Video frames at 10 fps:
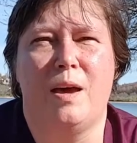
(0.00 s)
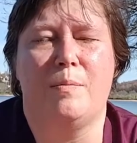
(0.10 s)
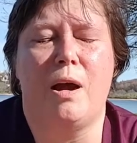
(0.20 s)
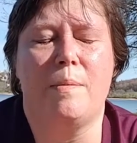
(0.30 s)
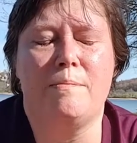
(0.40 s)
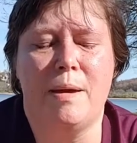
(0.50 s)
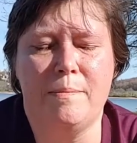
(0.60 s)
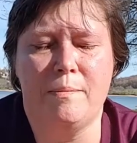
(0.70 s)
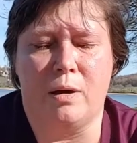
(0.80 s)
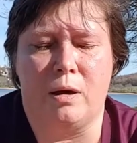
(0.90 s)
But I
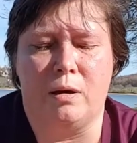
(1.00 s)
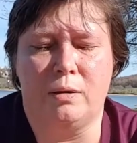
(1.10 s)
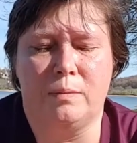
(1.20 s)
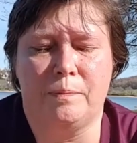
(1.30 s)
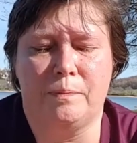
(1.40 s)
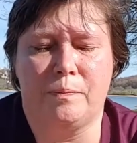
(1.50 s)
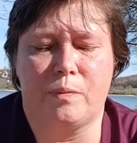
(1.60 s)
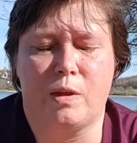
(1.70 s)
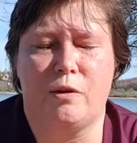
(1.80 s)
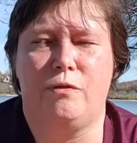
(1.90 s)
remember
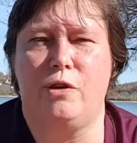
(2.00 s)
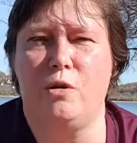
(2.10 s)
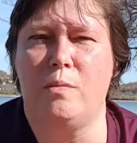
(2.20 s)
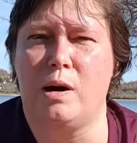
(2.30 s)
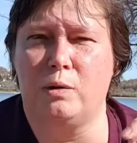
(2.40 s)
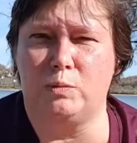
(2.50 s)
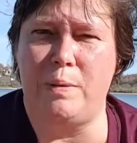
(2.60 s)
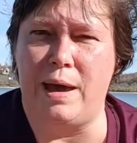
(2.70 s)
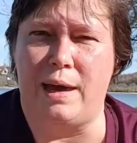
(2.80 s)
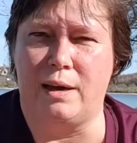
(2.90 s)
a few miles
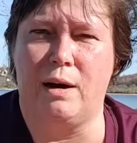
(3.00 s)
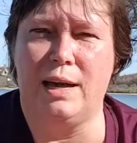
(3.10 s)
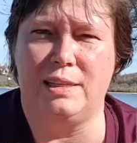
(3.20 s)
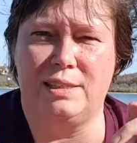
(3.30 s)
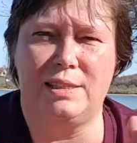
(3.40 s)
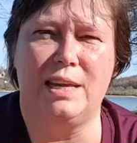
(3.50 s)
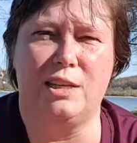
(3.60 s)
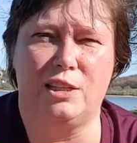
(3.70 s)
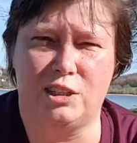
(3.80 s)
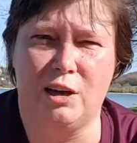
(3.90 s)
back I had
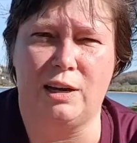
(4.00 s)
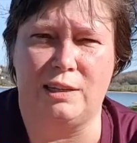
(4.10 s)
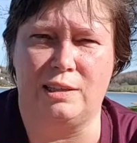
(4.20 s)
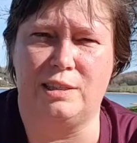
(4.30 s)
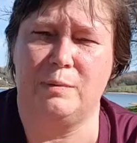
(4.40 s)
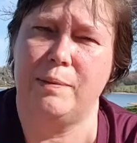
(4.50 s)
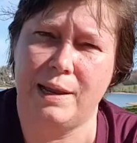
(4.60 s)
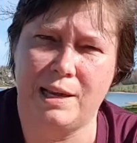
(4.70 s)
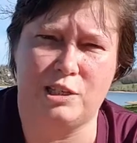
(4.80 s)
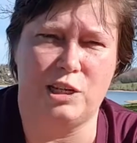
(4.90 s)
seen a sign that said
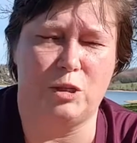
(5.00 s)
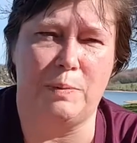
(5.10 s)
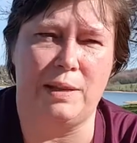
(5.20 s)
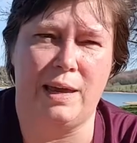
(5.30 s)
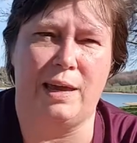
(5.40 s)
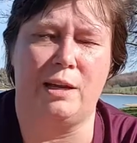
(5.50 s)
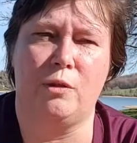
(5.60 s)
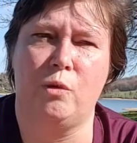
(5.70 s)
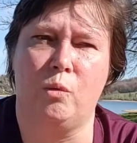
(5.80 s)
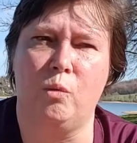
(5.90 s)
Plage d'Espinay, and I
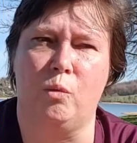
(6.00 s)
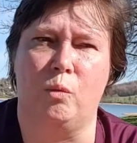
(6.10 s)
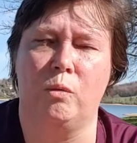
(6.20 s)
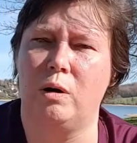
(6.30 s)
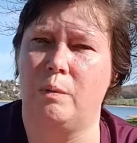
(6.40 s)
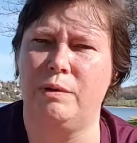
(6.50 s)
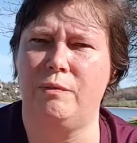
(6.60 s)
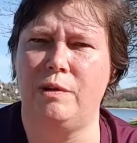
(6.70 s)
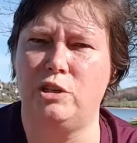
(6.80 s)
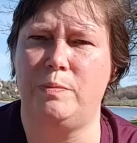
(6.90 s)
thought, ooh, I wonder
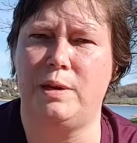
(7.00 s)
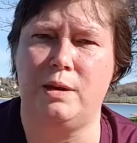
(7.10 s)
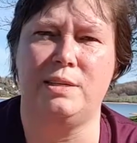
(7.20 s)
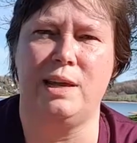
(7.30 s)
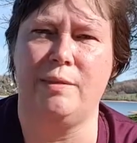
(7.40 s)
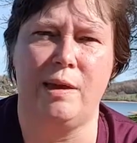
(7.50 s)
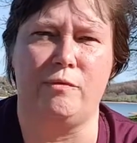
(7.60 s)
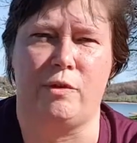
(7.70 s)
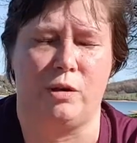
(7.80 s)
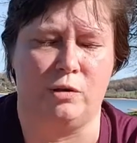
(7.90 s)
if I should be going down that
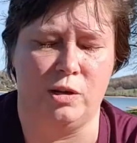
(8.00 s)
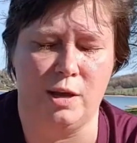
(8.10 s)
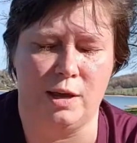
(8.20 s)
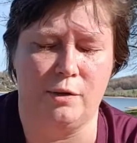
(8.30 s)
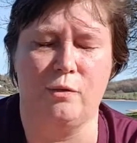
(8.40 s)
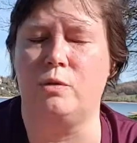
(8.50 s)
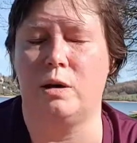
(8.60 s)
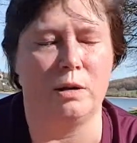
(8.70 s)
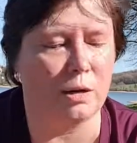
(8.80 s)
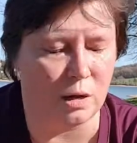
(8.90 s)
road. I thought,
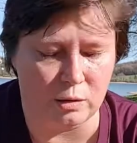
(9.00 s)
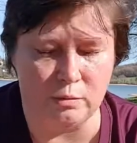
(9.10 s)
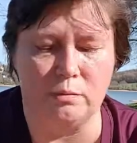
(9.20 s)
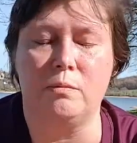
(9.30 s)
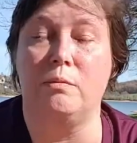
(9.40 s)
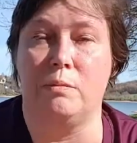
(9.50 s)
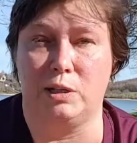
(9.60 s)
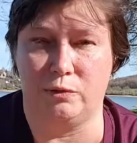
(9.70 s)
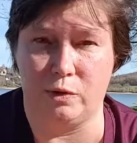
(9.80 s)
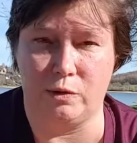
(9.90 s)
no,
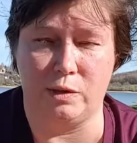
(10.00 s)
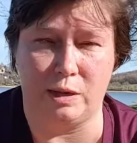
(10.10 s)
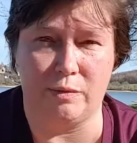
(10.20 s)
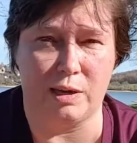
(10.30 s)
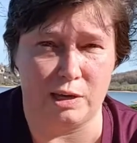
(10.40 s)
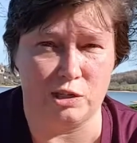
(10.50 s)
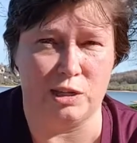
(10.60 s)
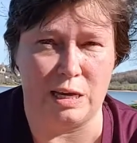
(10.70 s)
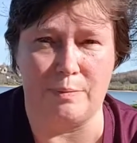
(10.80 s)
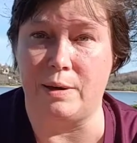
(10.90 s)
must follow the
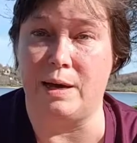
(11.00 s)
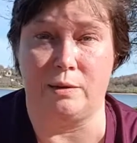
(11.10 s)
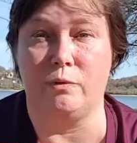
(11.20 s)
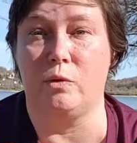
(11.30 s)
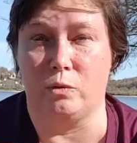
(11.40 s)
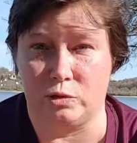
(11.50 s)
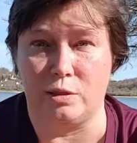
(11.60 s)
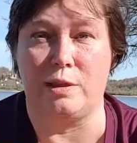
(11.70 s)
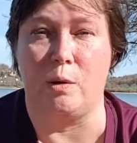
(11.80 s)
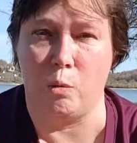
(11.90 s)
navigation app, and of course
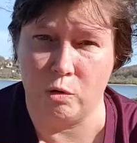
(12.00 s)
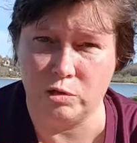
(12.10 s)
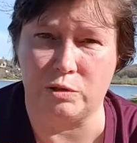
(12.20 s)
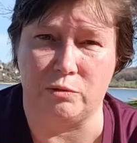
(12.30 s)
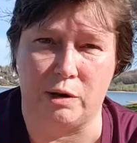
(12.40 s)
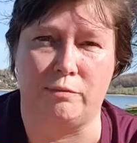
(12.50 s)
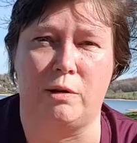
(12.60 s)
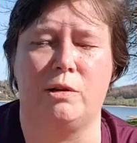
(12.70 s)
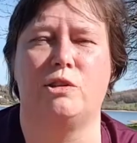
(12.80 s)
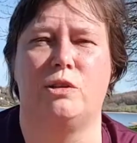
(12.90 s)
that was the right
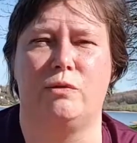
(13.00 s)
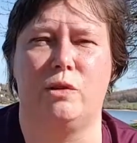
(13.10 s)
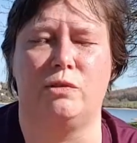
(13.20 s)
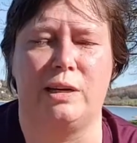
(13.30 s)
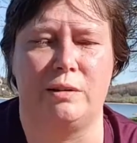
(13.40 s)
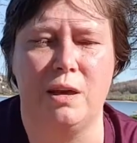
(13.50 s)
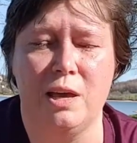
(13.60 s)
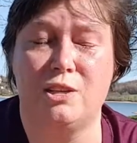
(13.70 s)
road I should have gone down.